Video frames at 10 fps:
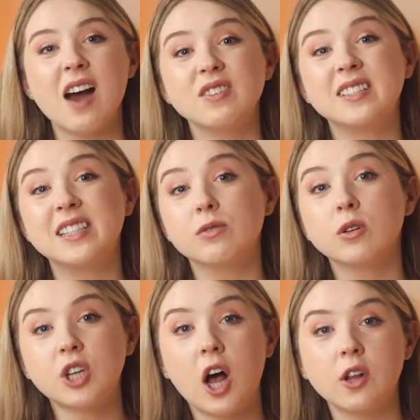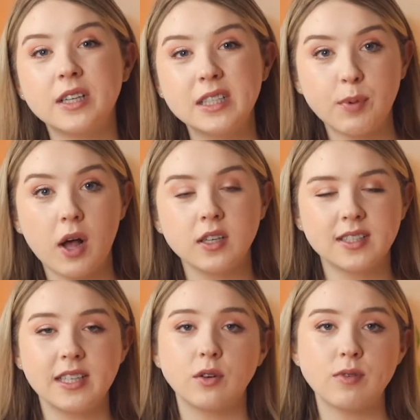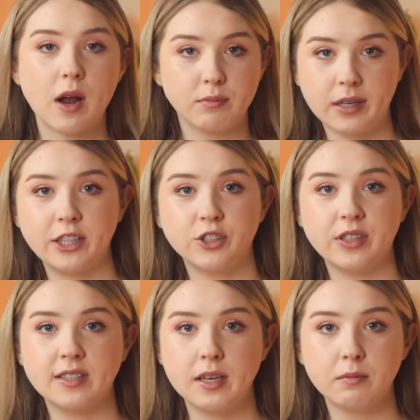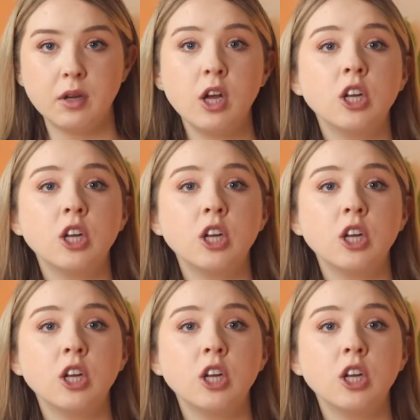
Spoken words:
Have a zero-tolerance policy around plagiarism.